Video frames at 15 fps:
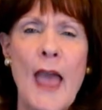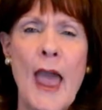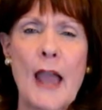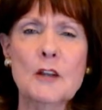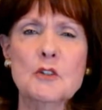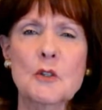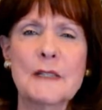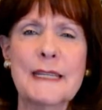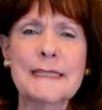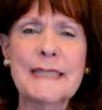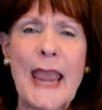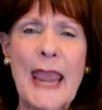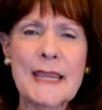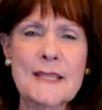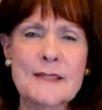actually
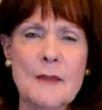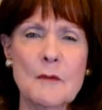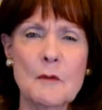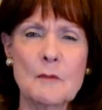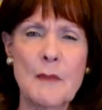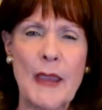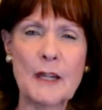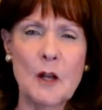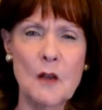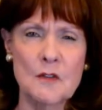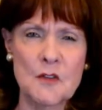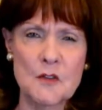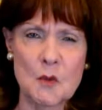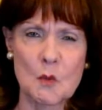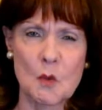taken some of
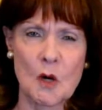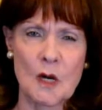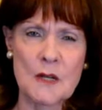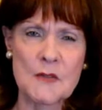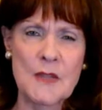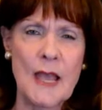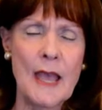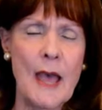Beethoven's works,